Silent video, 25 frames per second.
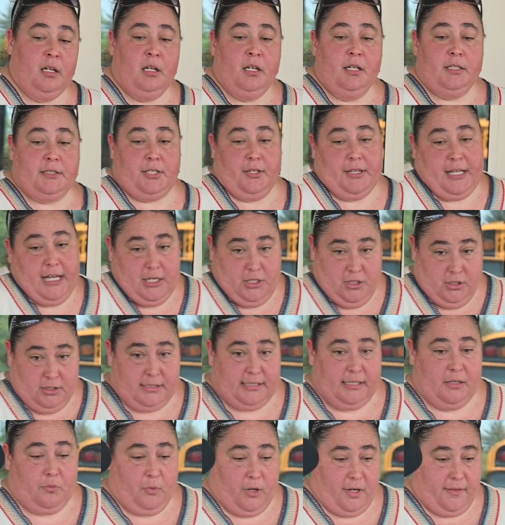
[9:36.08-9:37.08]
So then you
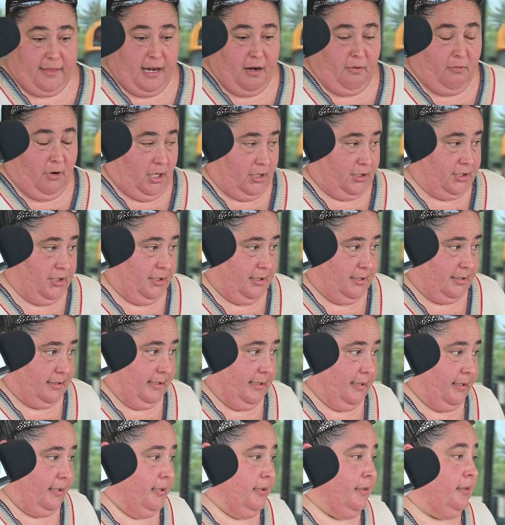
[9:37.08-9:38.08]
sit where they want you to
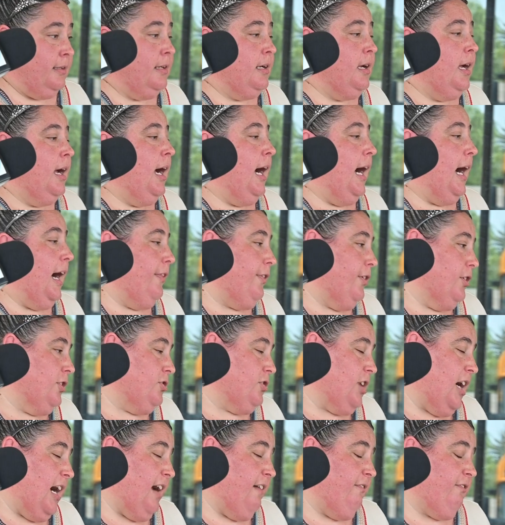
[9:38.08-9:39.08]
sit. Other
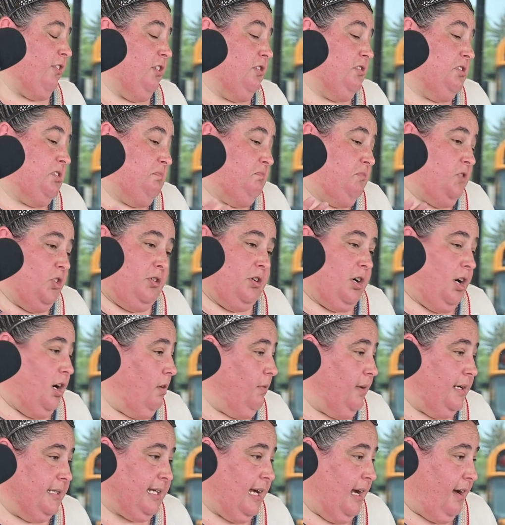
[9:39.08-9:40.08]
drivers don't
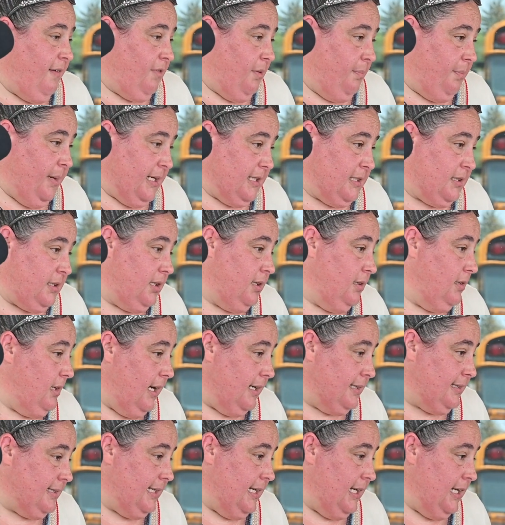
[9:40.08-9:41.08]
always have a bus
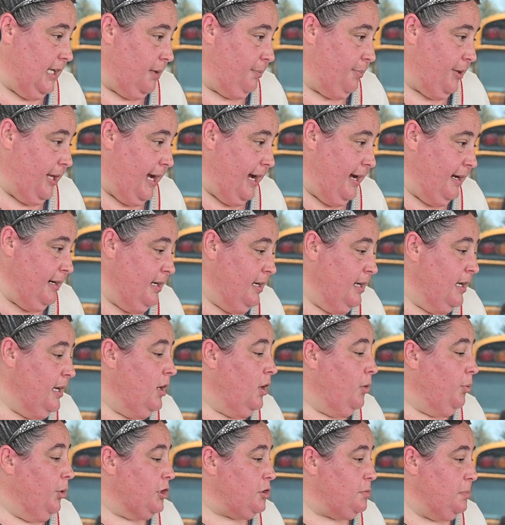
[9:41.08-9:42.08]
seating plan,
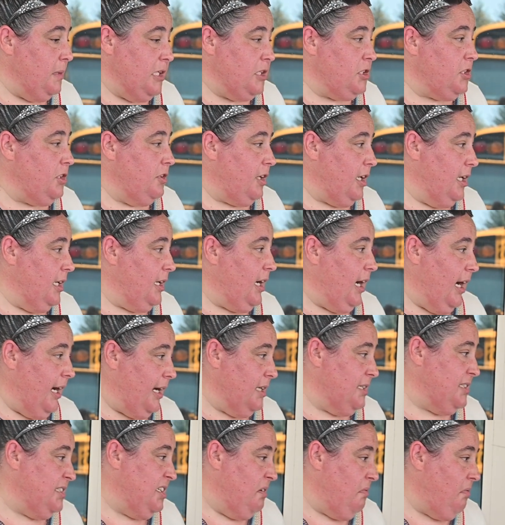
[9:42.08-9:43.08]
which means you can kind
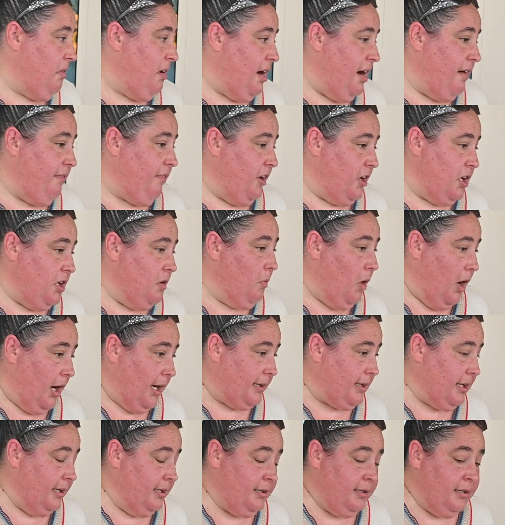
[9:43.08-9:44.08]
of sit wherever you
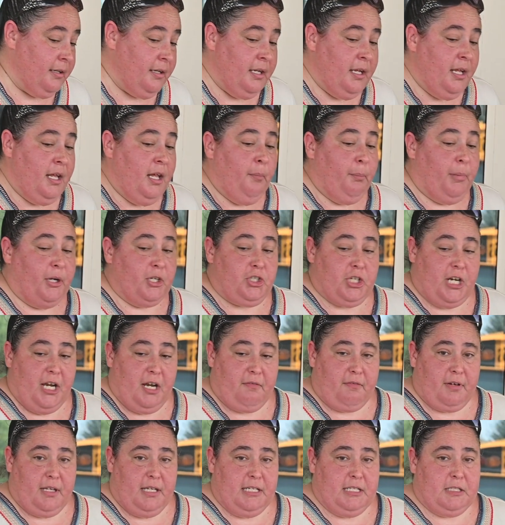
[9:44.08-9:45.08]
want. But
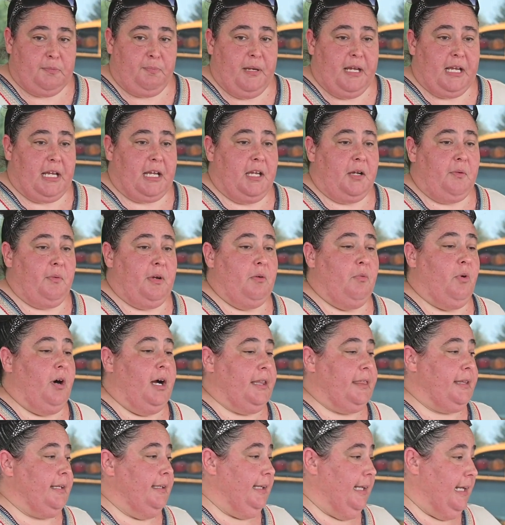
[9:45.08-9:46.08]
generally speaking, we
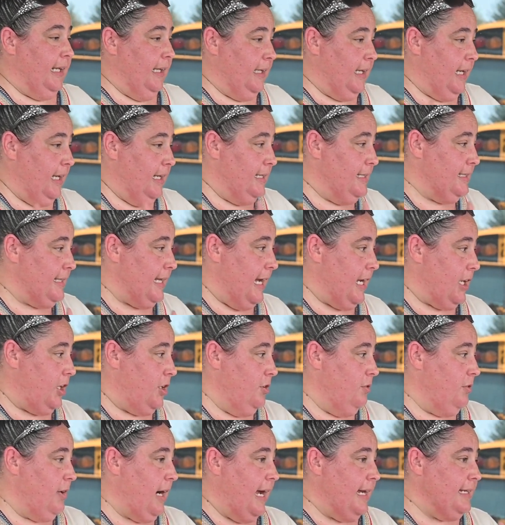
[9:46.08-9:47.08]
want the little kids like
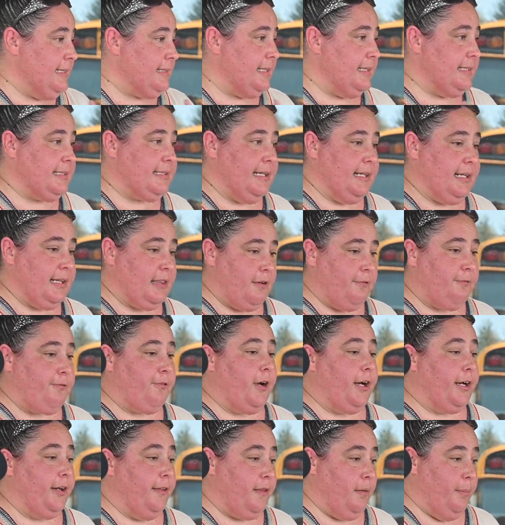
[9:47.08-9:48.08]
you guys to sit at the
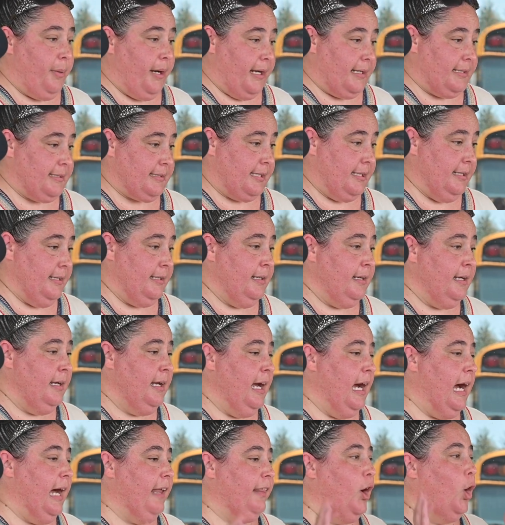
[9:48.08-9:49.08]
front of the bus,
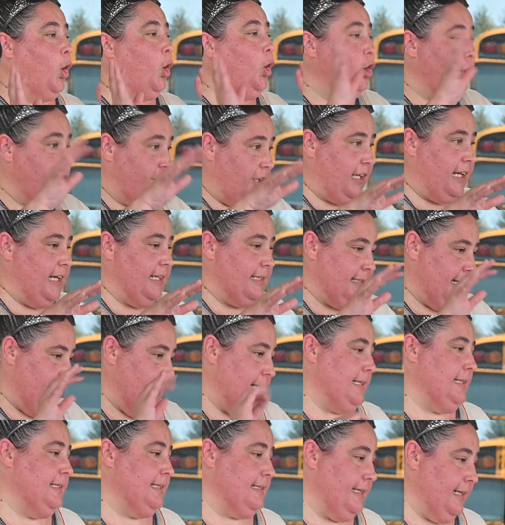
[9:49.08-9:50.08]
and the older kids
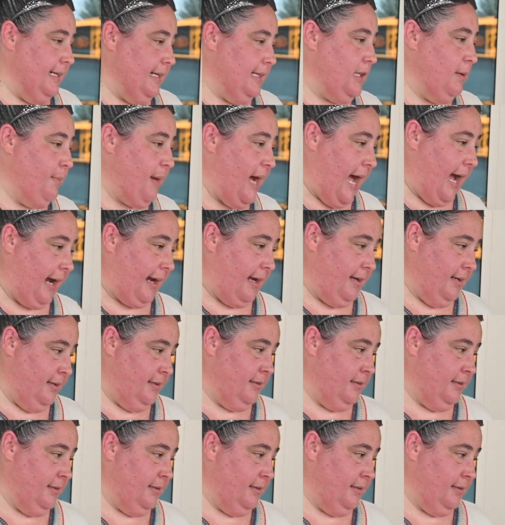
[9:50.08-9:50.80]
get to sit at the back.